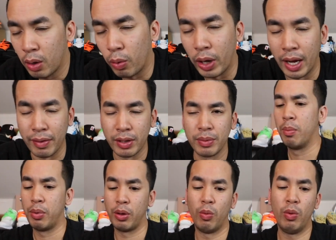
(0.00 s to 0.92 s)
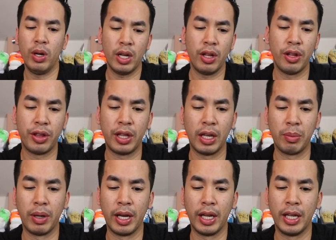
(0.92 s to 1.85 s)
whatevs. But the one other
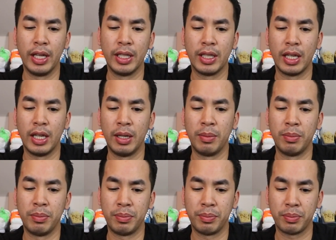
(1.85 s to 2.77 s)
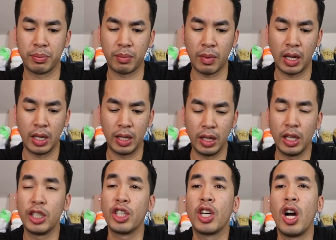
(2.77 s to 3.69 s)
thing, man, it's um,
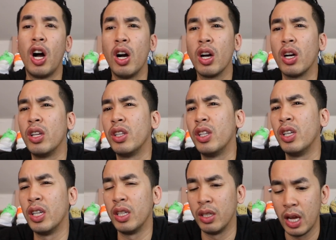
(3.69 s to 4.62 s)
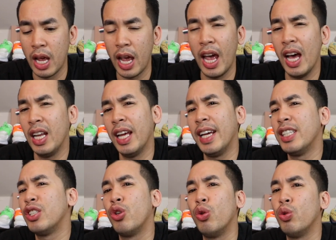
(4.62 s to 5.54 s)
the Chicago, the L
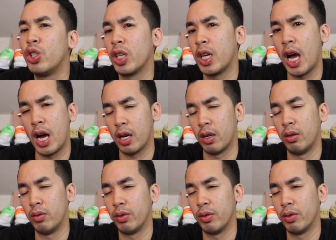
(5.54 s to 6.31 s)
A's to Chicago.